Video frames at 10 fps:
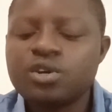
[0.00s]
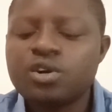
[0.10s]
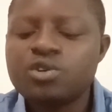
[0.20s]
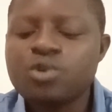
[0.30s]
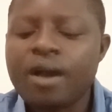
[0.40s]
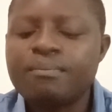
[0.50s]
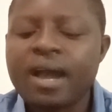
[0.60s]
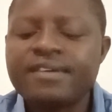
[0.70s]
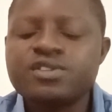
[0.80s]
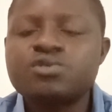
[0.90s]
you
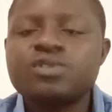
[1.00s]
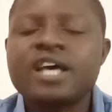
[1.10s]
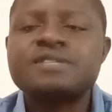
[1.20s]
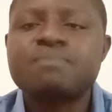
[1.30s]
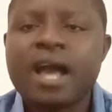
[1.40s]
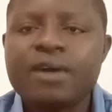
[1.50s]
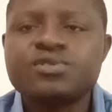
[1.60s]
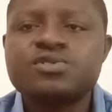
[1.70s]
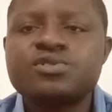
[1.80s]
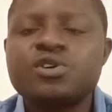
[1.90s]
are married to
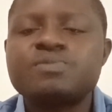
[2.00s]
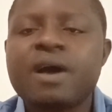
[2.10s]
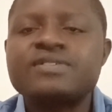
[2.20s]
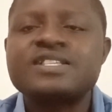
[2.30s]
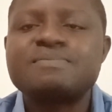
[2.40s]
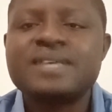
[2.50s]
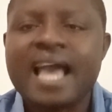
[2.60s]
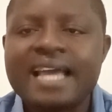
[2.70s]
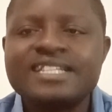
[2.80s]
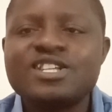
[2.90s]
that spouse, your
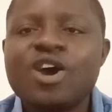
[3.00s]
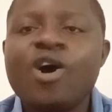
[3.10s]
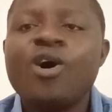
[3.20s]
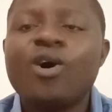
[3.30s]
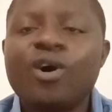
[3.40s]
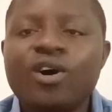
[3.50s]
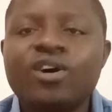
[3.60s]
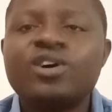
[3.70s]
spouse is behind,